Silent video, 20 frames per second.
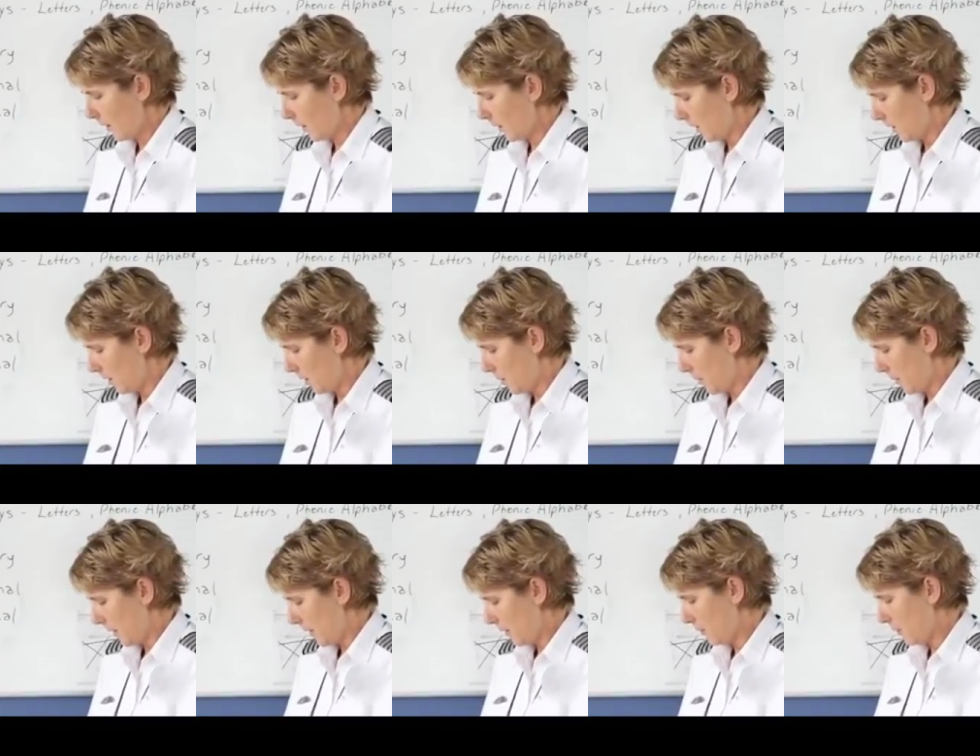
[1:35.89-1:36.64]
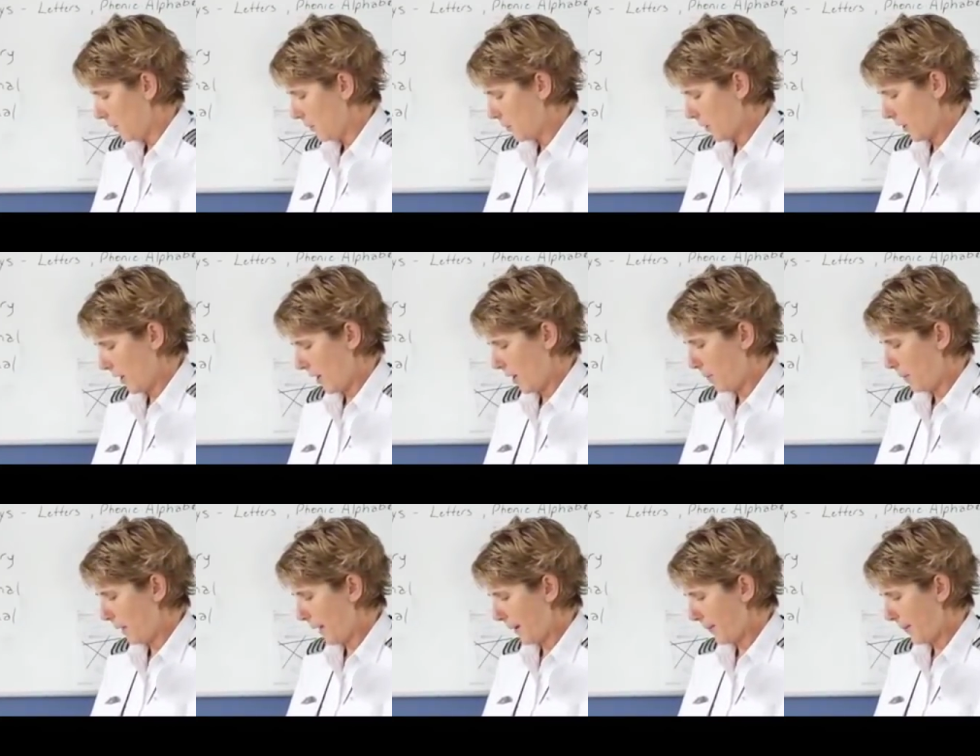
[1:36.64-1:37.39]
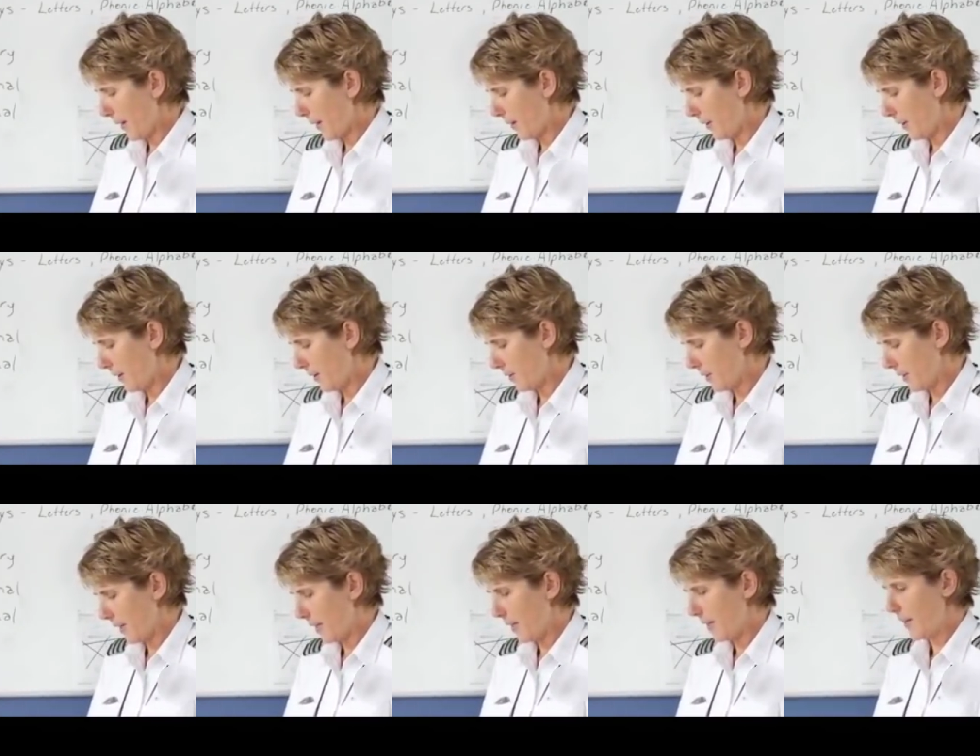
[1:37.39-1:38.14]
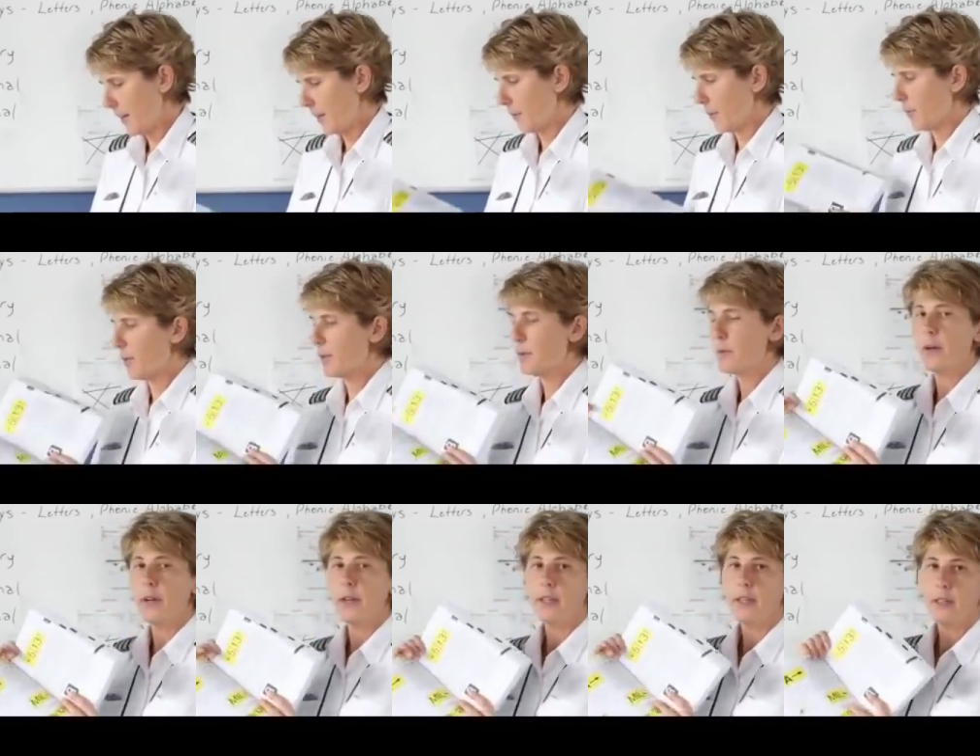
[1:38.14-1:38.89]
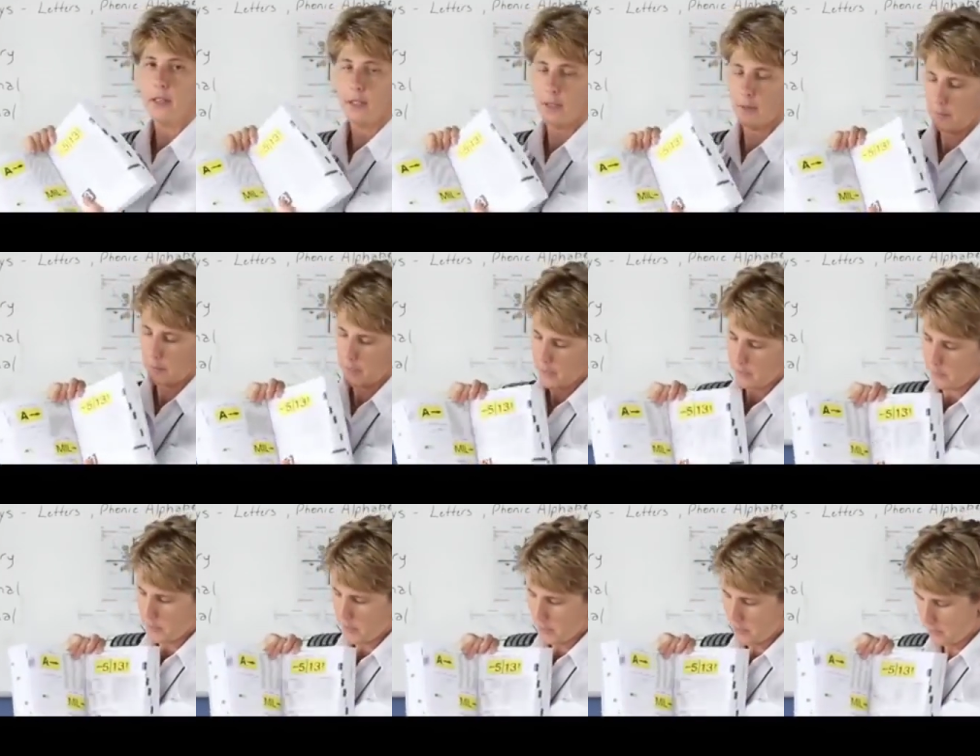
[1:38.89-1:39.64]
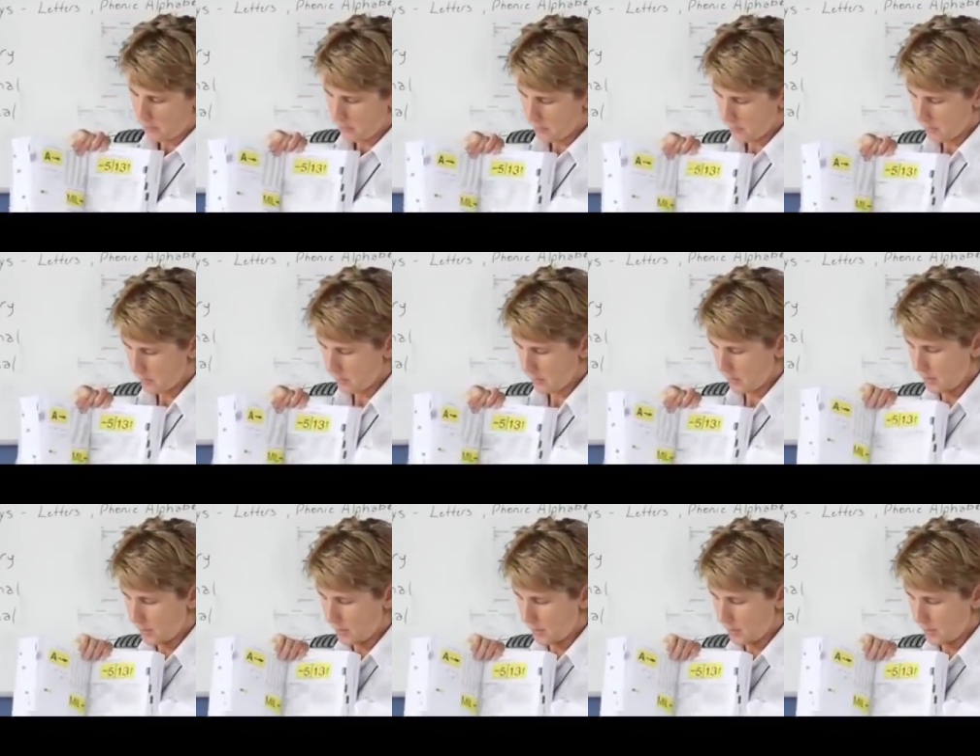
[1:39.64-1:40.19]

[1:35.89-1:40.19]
Um, if you saw a black background sign on the runway, it may appear,